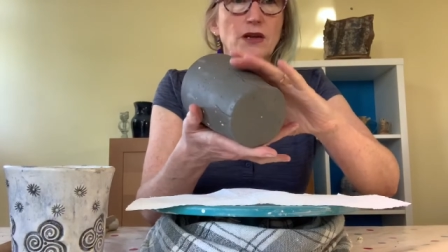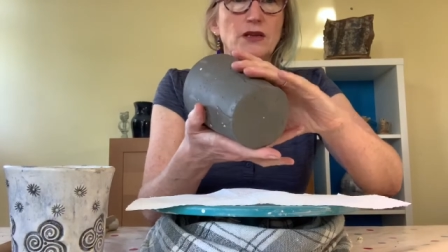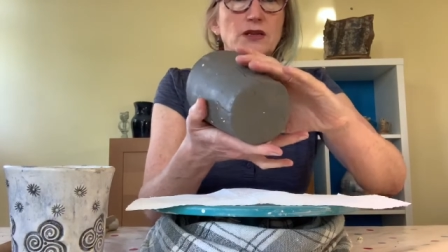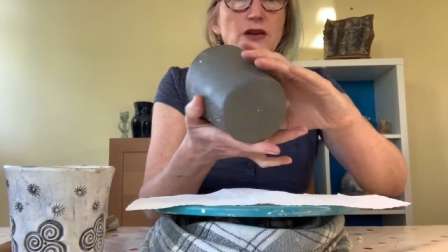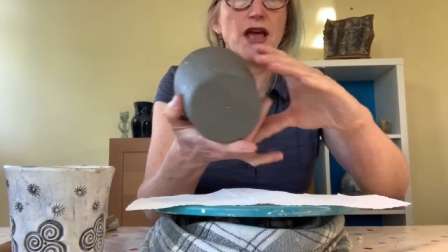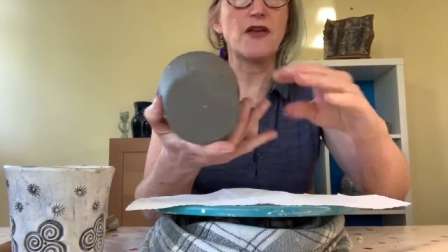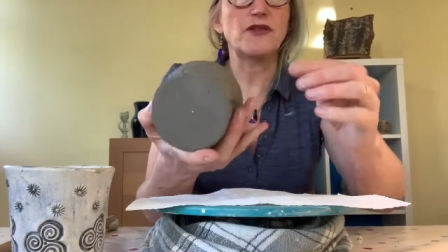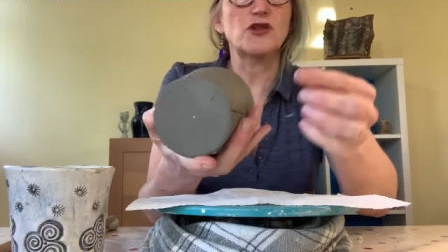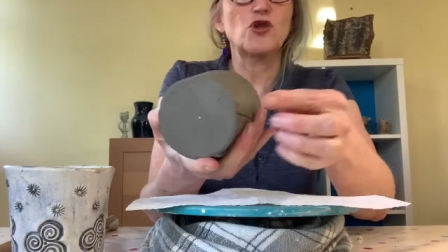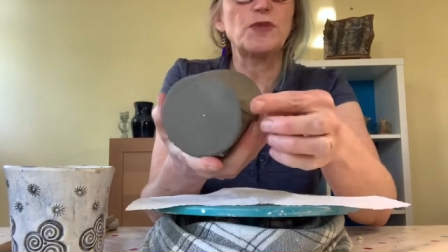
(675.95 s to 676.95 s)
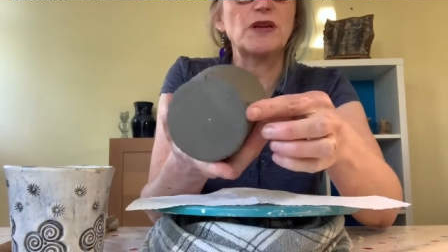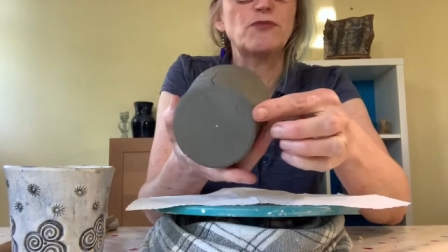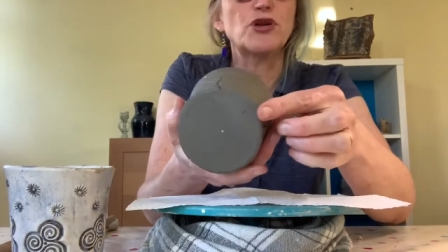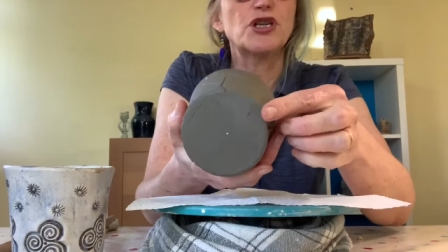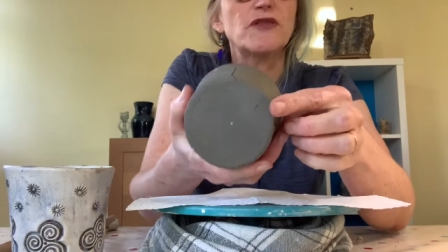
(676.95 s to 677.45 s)
So now that it's all being
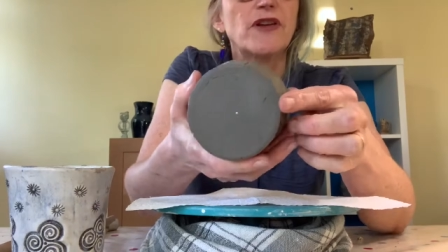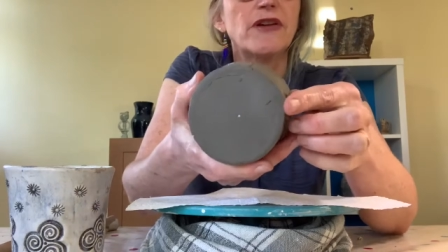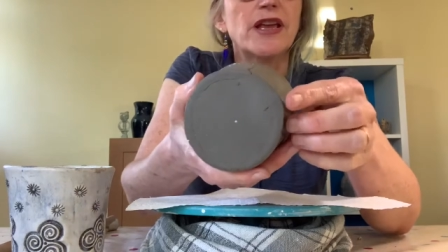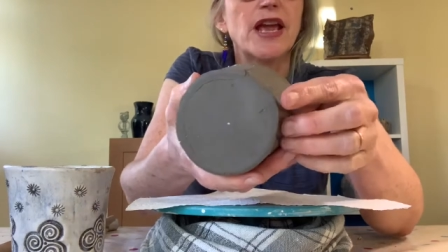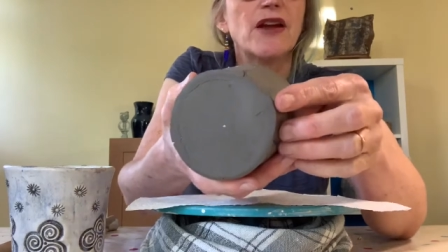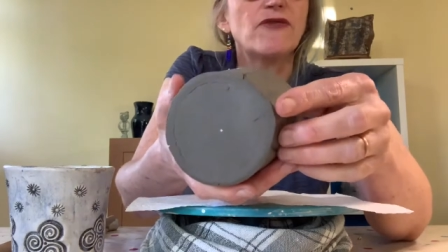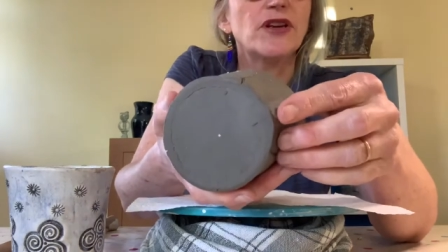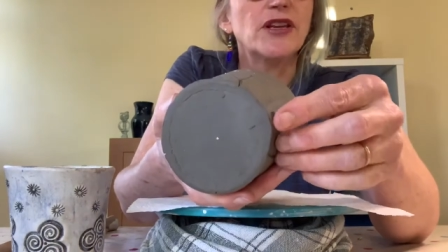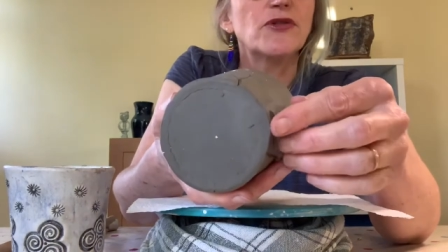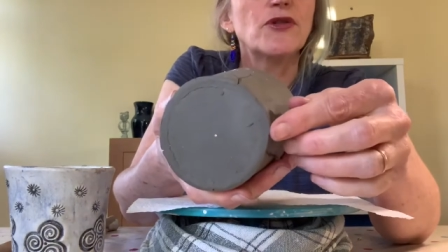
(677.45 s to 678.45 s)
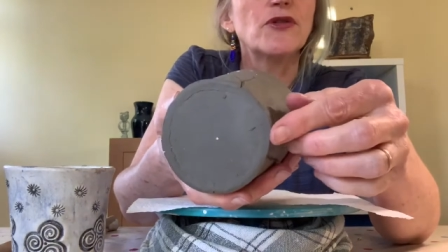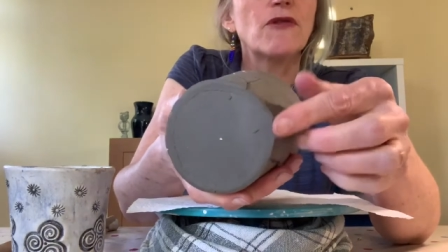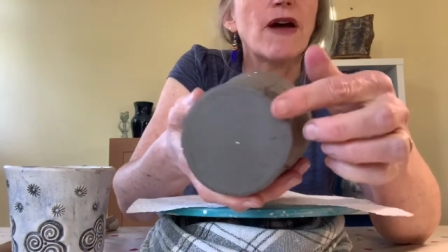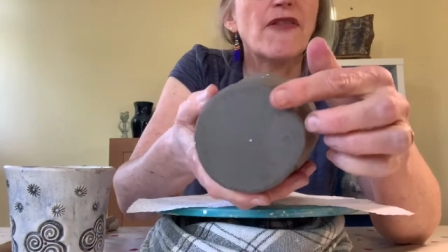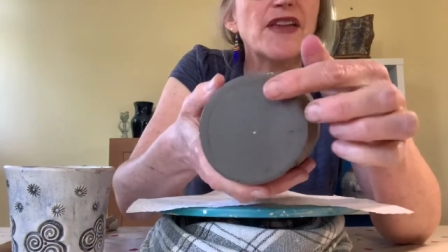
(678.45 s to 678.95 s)
pushed very carefully through
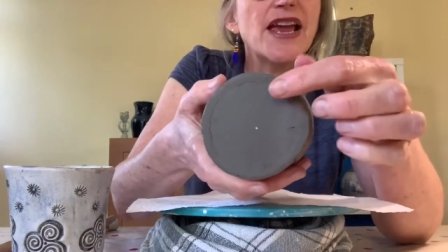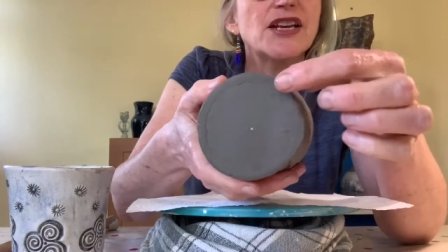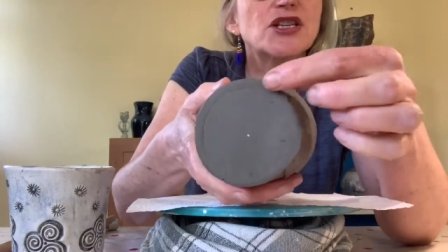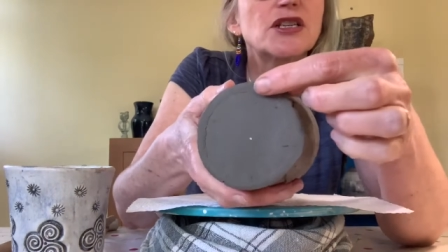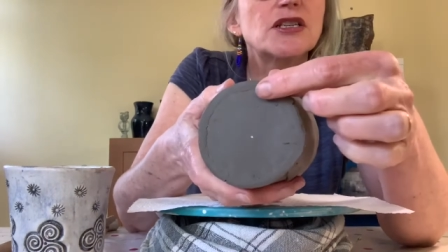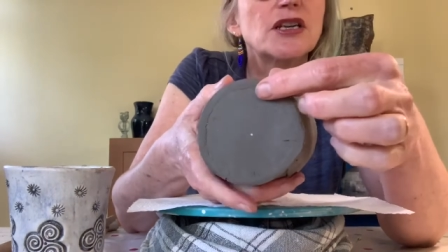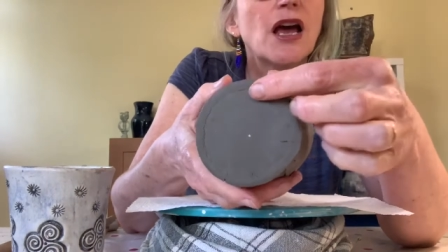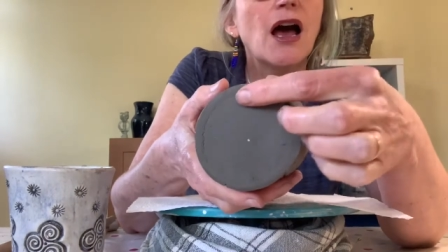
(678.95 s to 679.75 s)
around the edges,